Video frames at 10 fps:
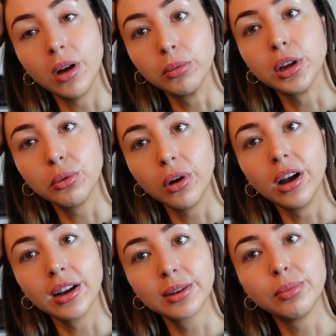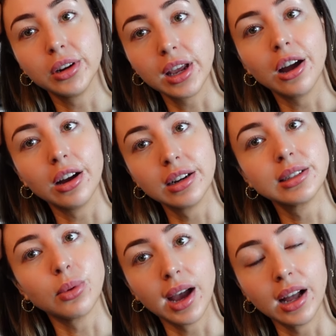I'm going to work bloody hard
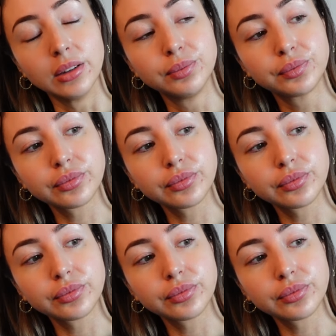as well,